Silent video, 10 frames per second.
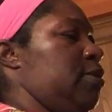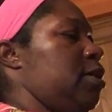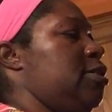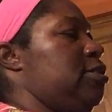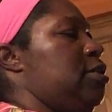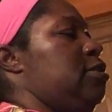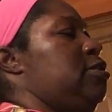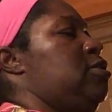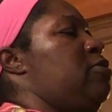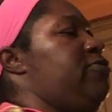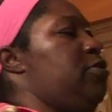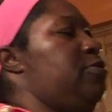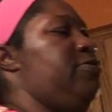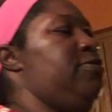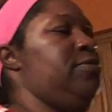Let me take this off
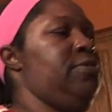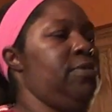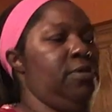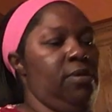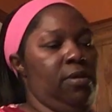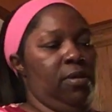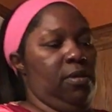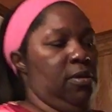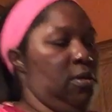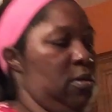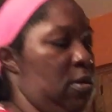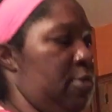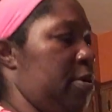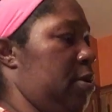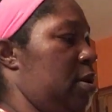here. All
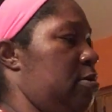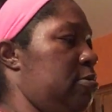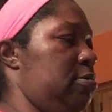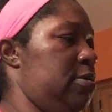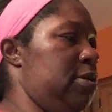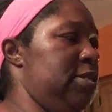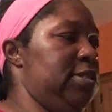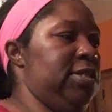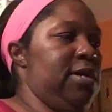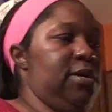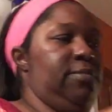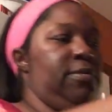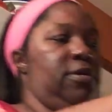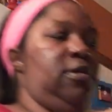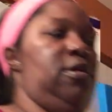right, now it's time
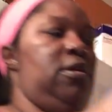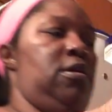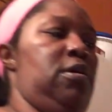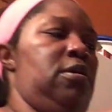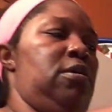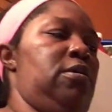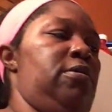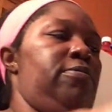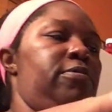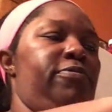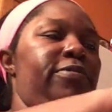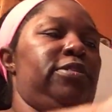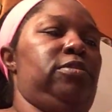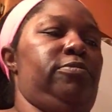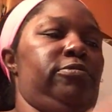for the
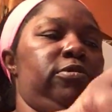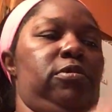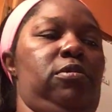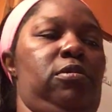vegetables.